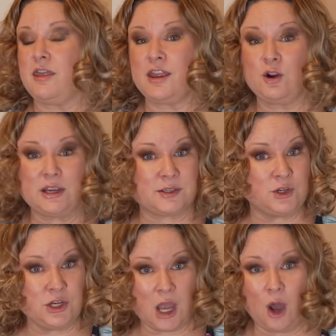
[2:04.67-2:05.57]
there is
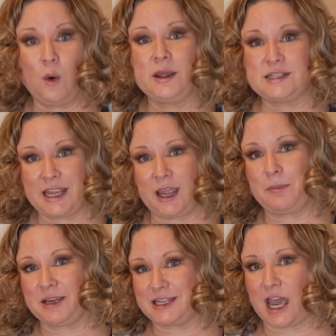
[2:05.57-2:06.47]
no
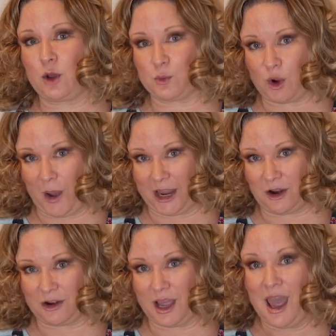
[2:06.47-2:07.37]
tamping down required.